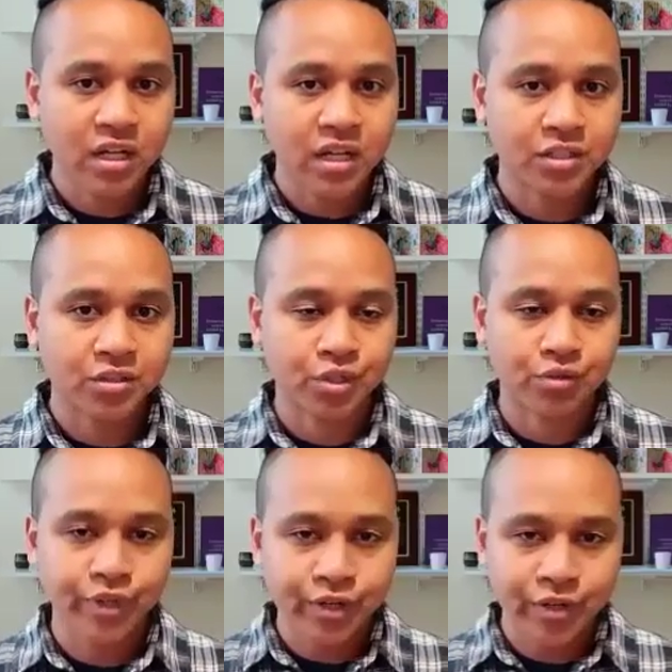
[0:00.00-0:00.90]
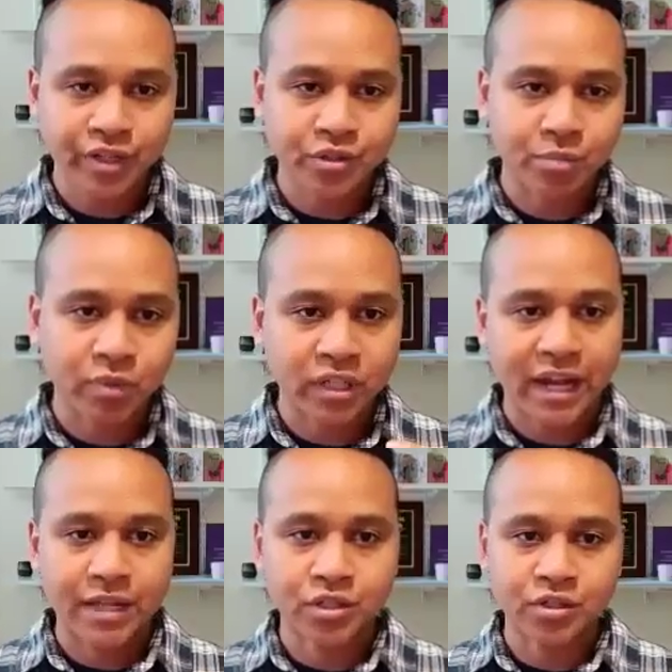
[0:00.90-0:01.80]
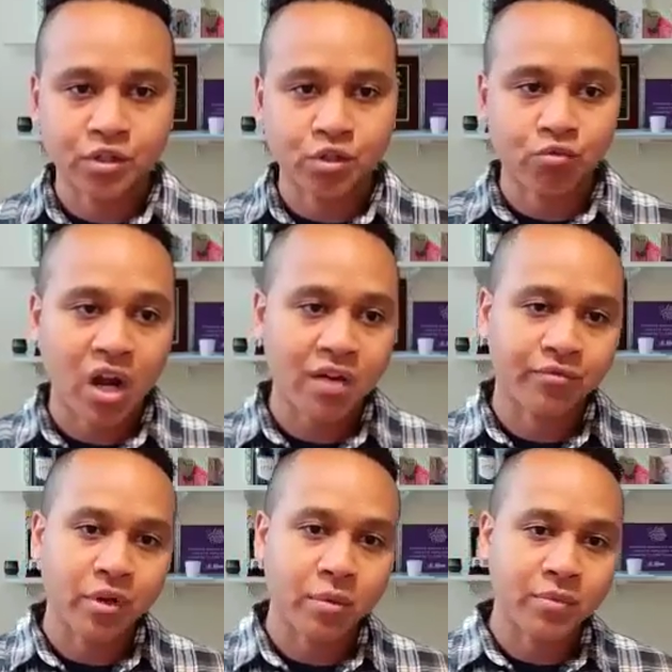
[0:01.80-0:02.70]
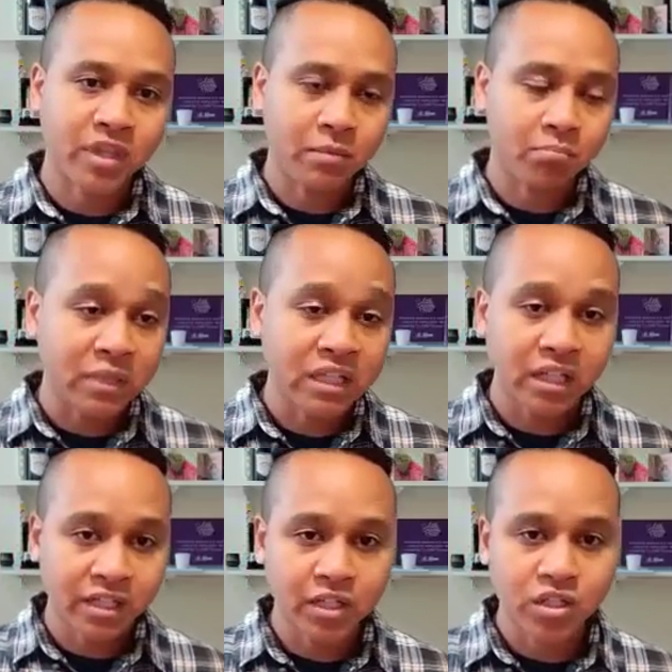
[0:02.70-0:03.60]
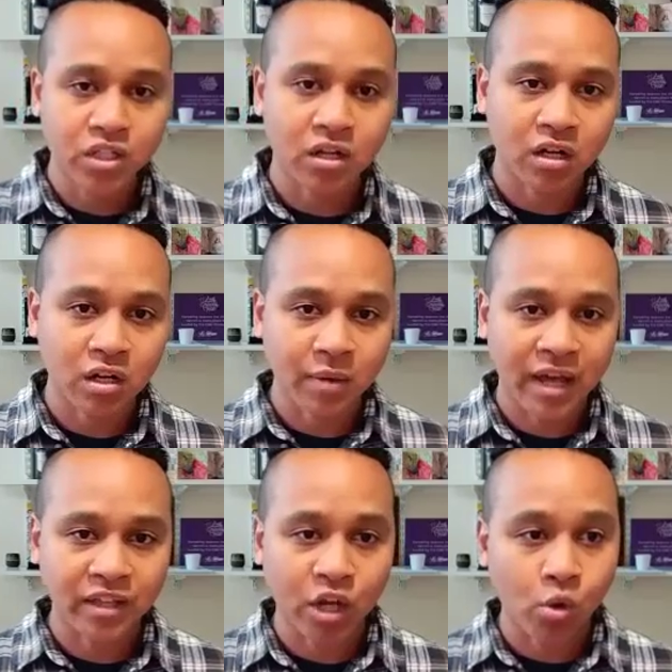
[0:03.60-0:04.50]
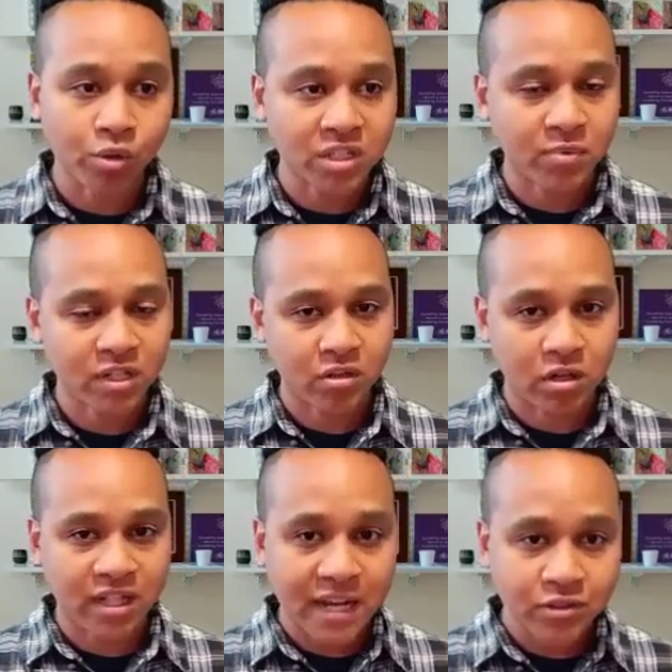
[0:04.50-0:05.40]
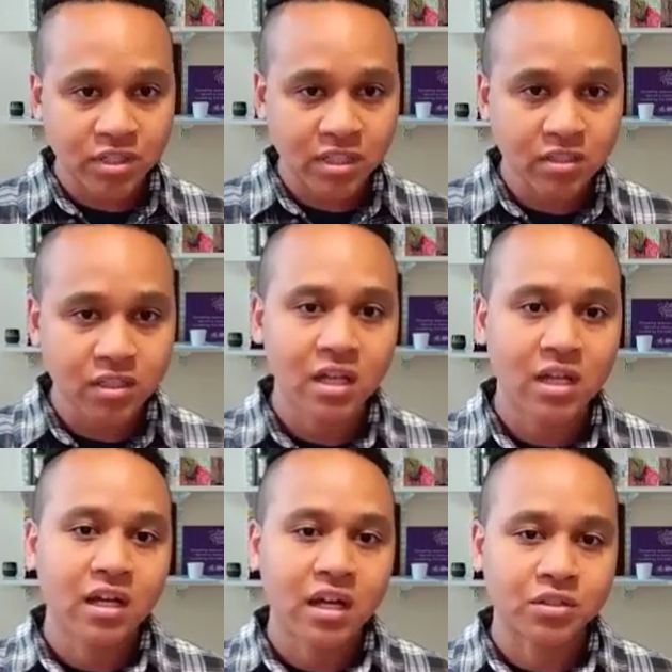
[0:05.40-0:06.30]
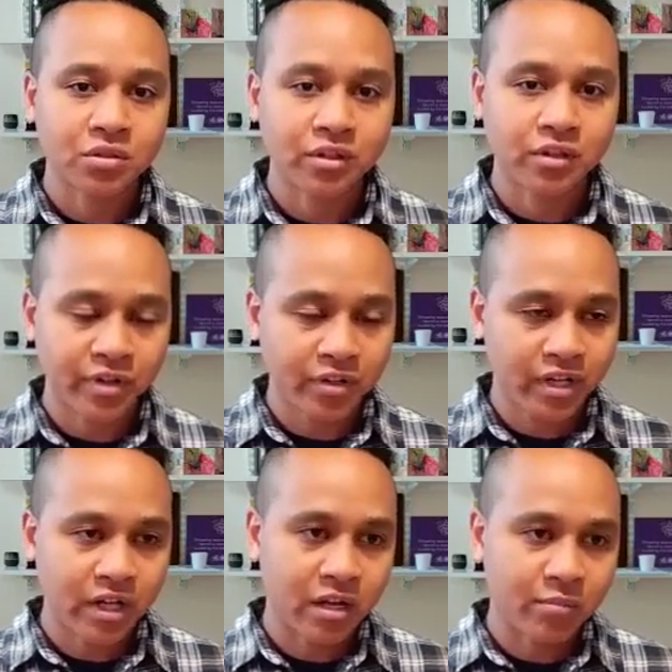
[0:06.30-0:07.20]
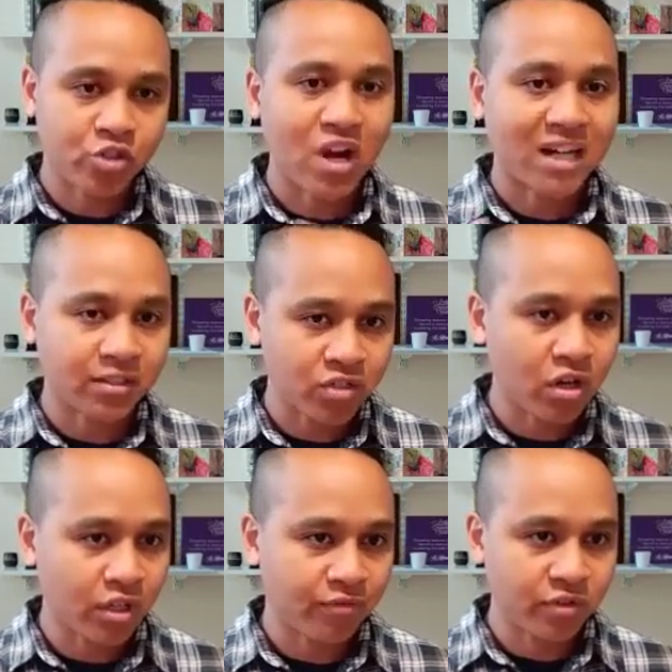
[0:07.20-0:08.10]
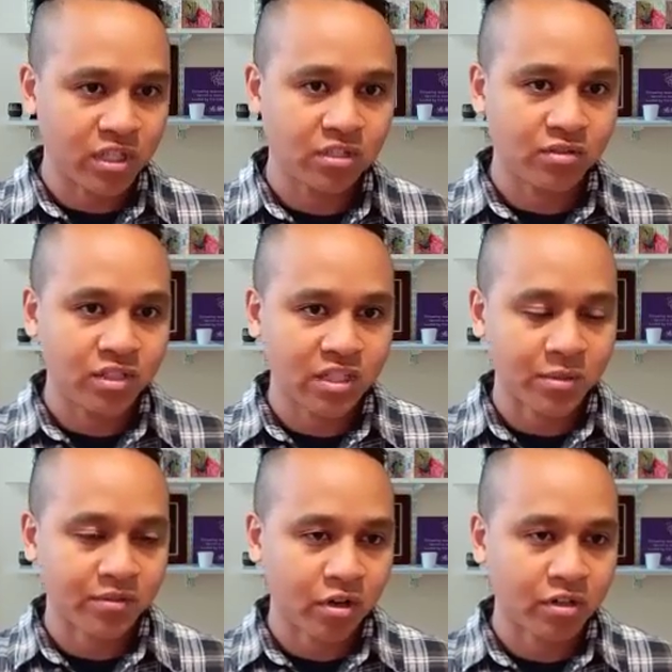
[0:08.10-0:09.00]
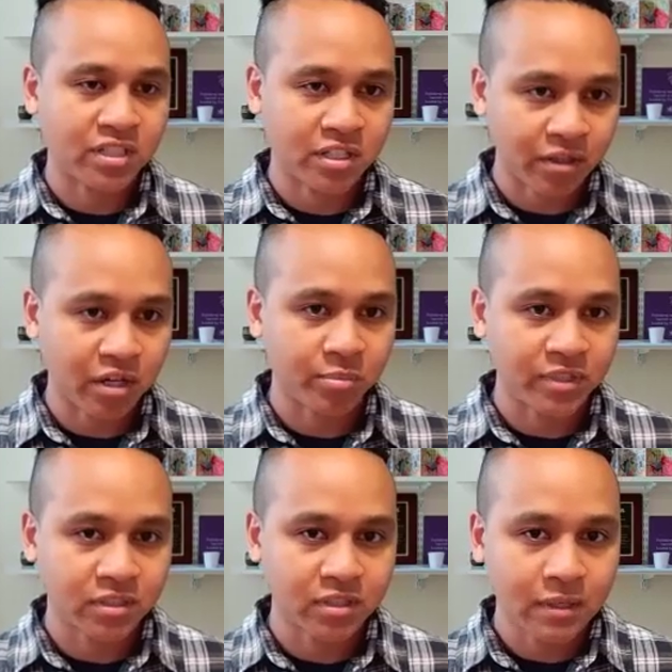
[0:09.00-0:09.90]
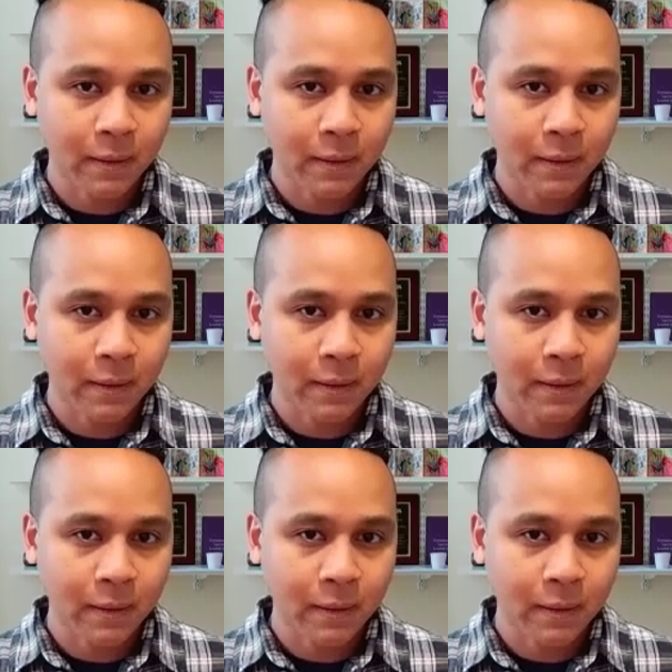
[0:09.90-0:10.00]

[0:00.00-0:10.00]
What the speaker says: And so to reiterate, these are blood cancers that are derived from the B lineage, and they only express on cancer cells. And so they're a very attractive target for these types of CAR-T cell therapies.